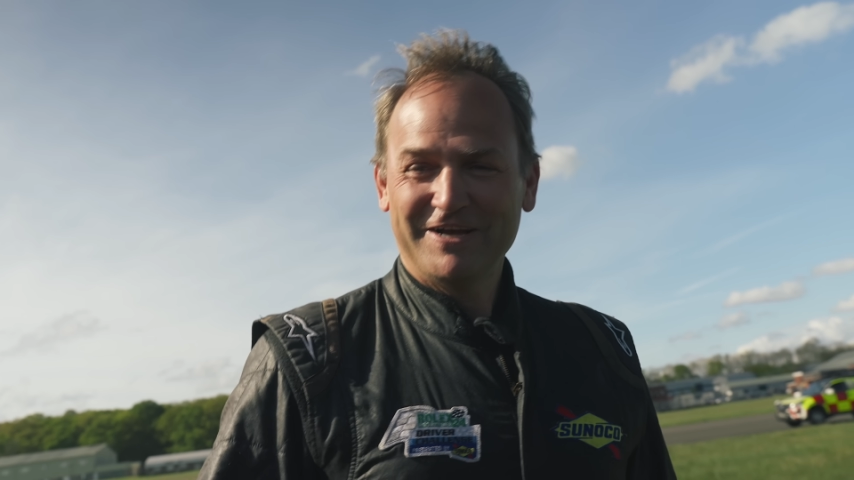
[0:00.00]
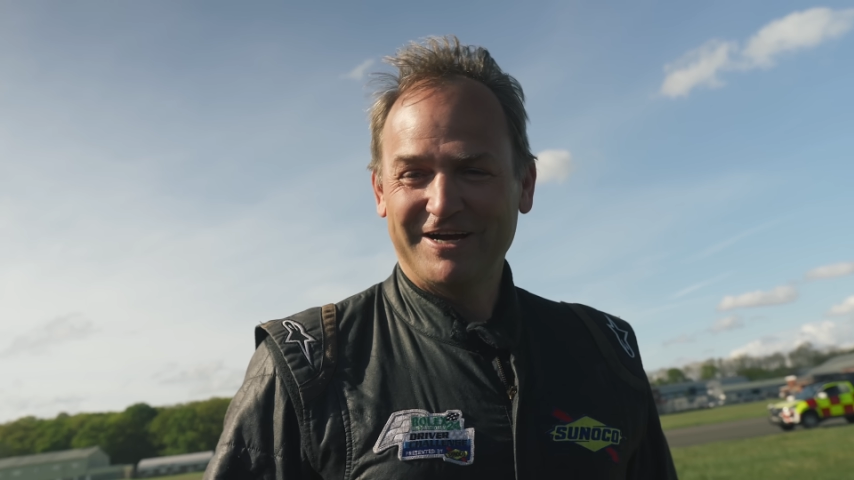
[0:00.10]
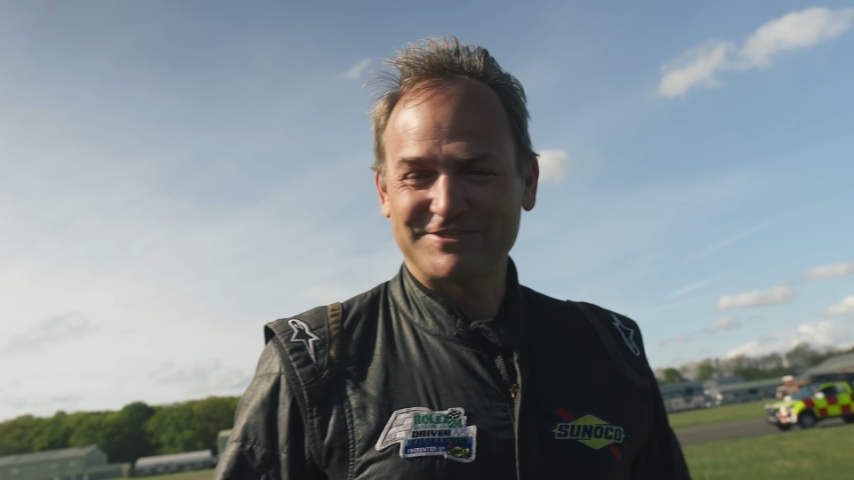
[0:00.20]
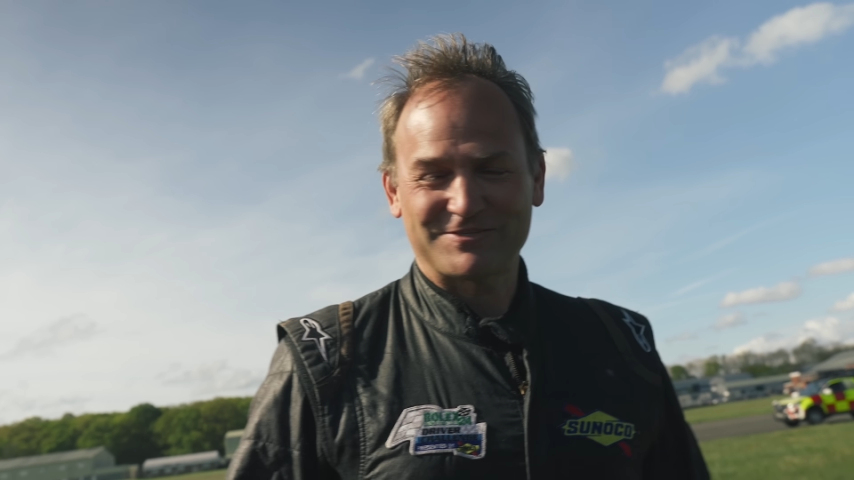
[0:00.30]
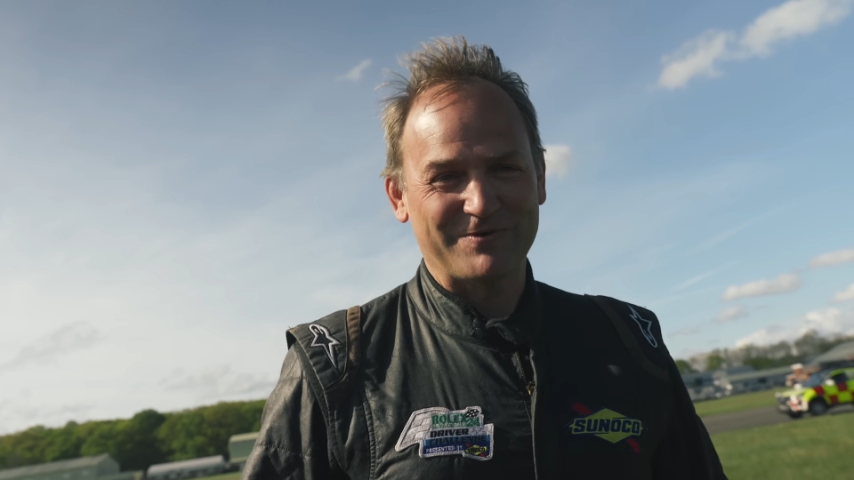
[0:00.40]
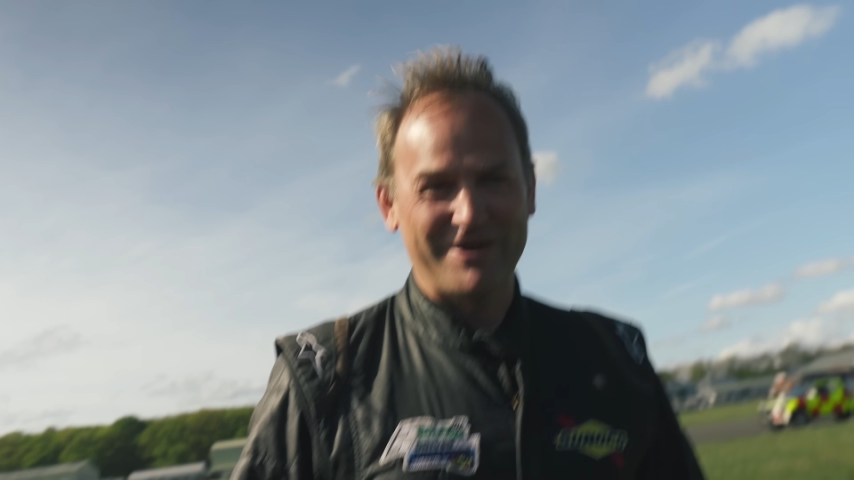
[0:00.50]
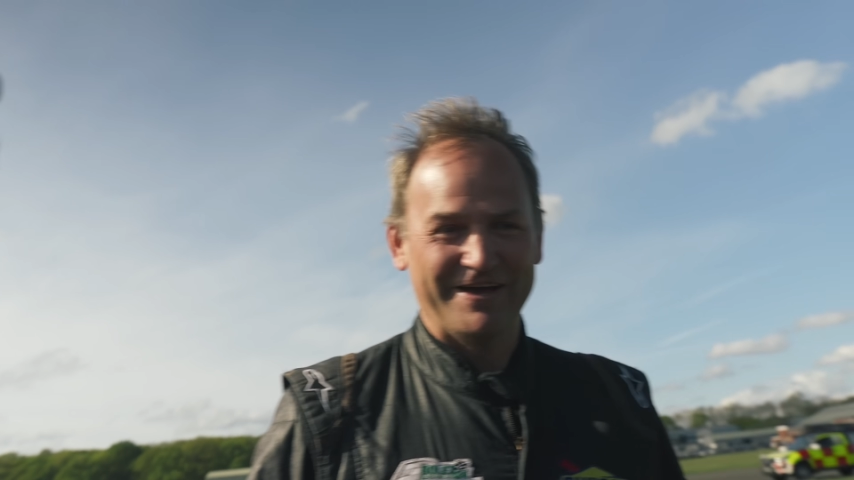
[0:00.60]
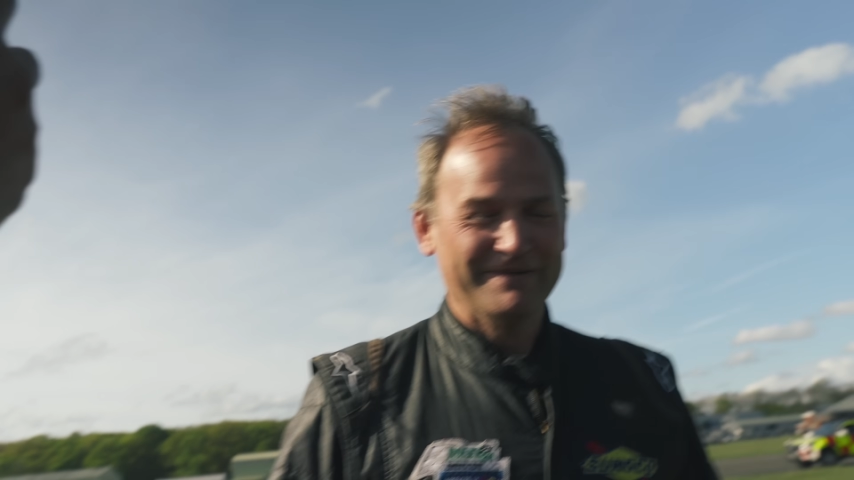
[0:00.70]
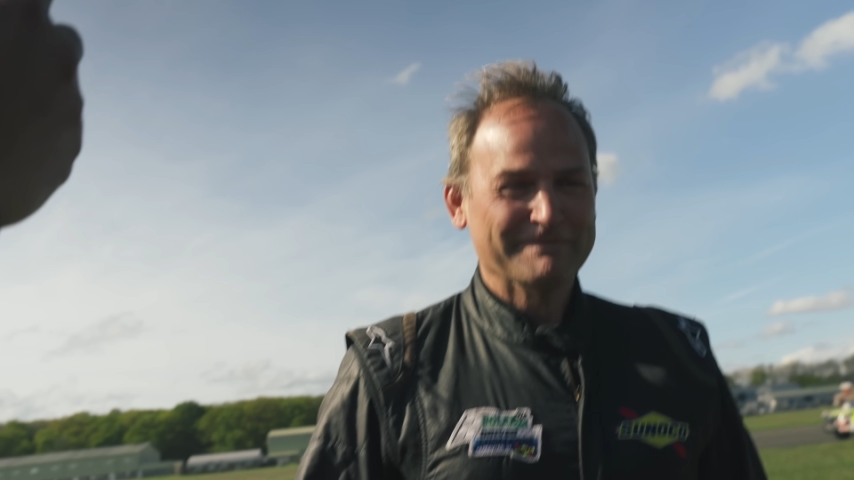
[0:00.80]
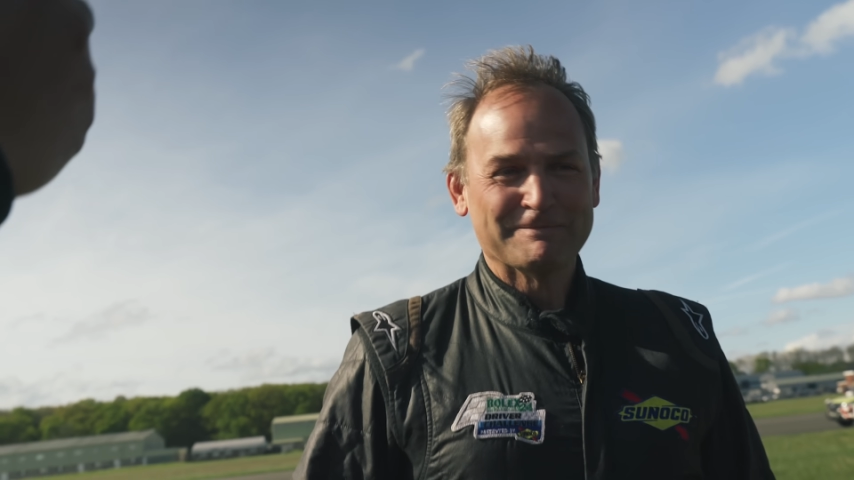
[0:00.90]
I swear.
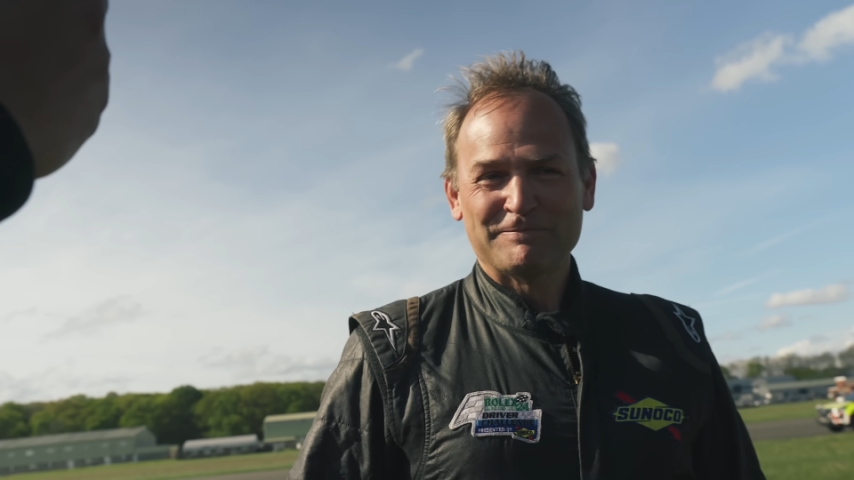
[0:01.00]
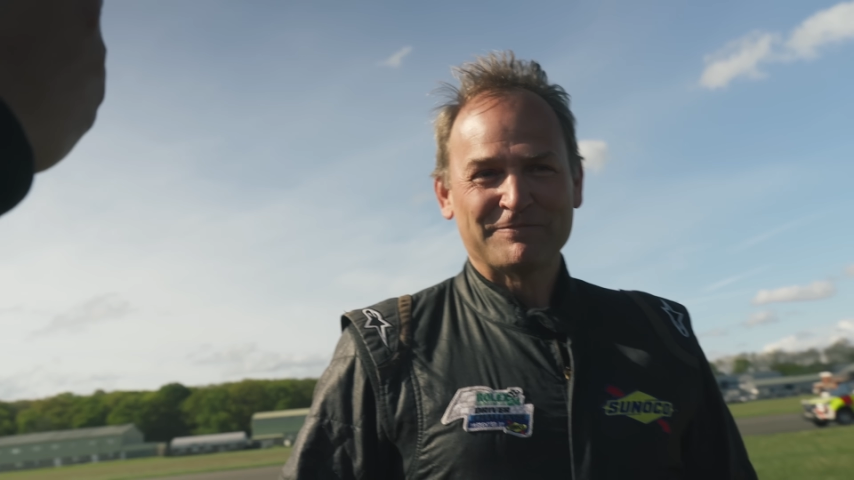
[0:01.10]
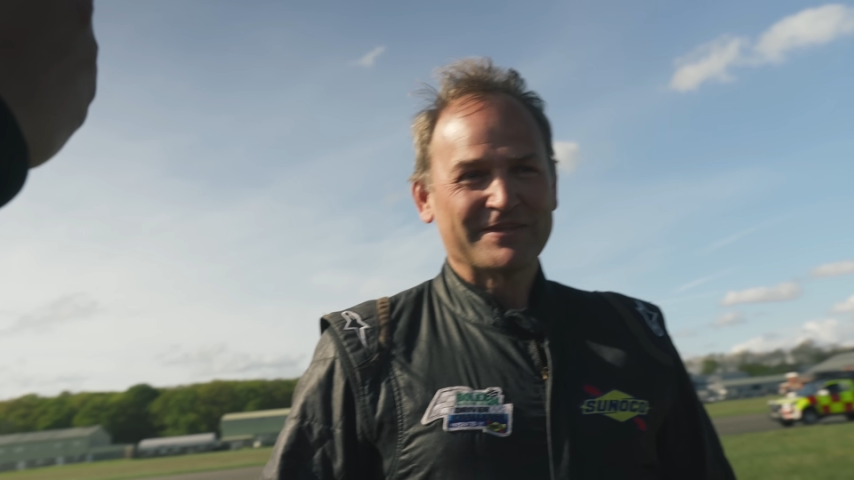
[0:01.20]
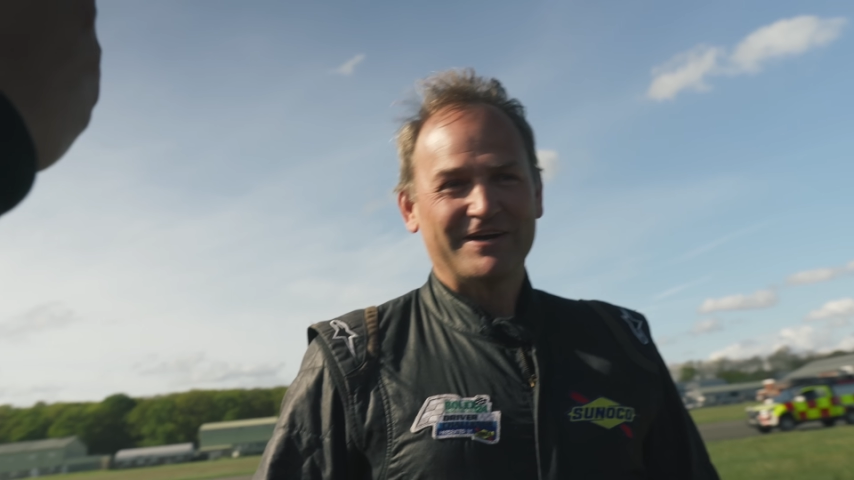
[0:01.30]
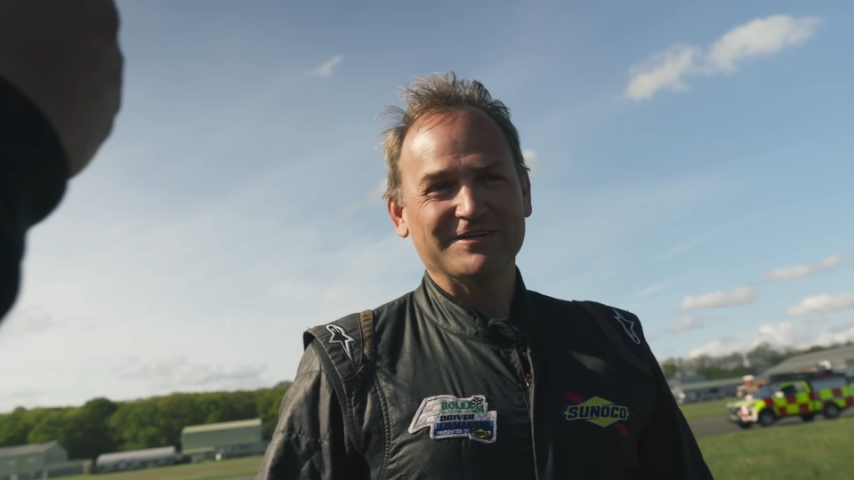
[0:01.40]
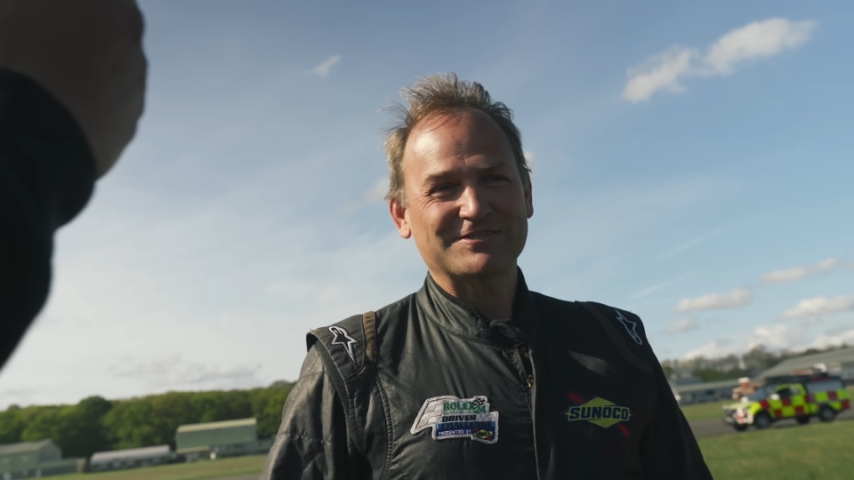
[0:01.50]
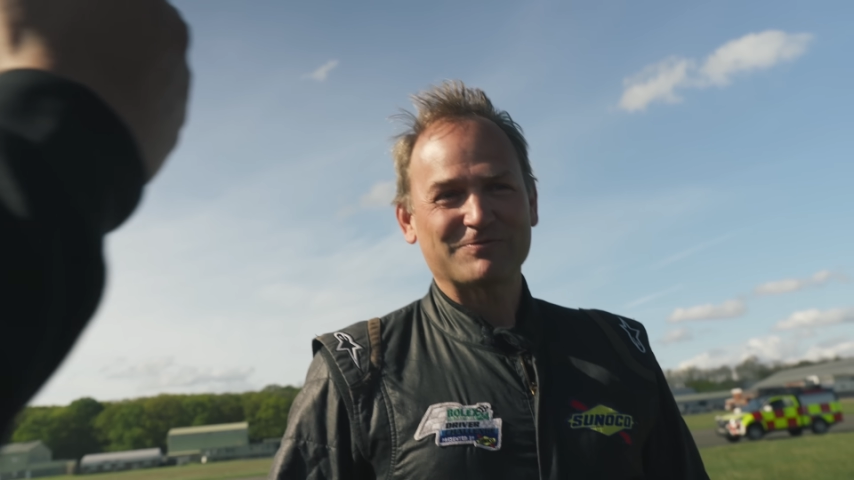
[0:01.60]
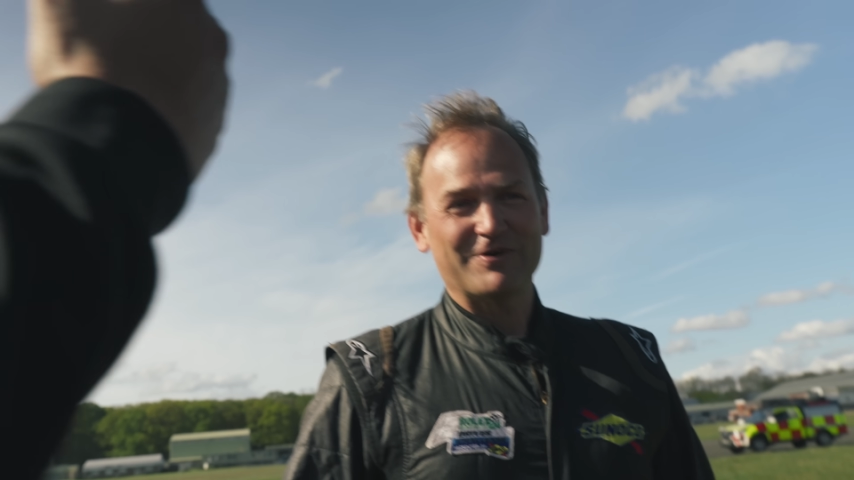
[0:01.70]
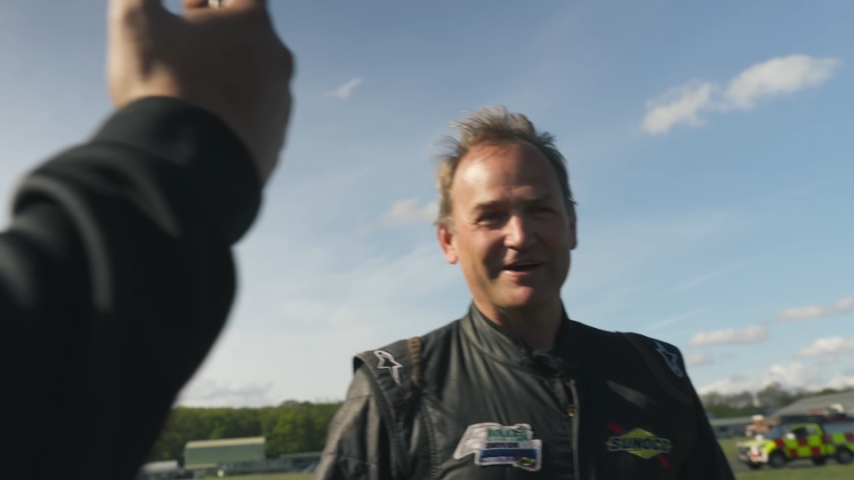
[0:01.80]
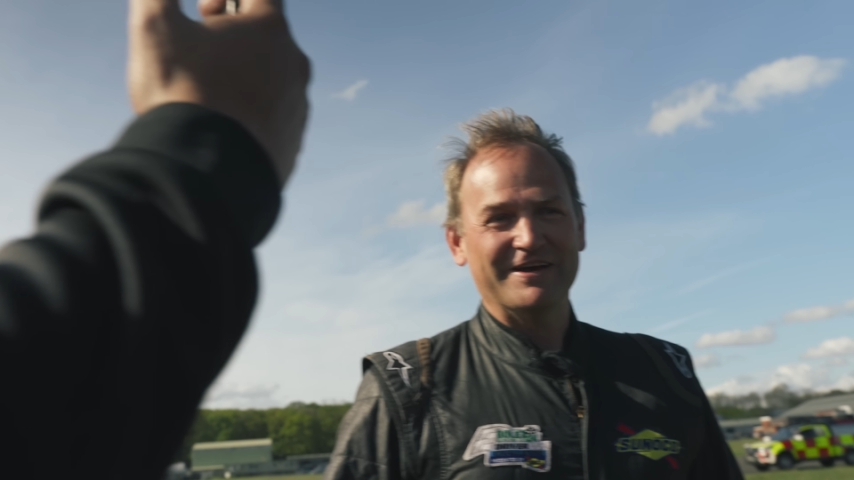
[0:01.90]
I swear.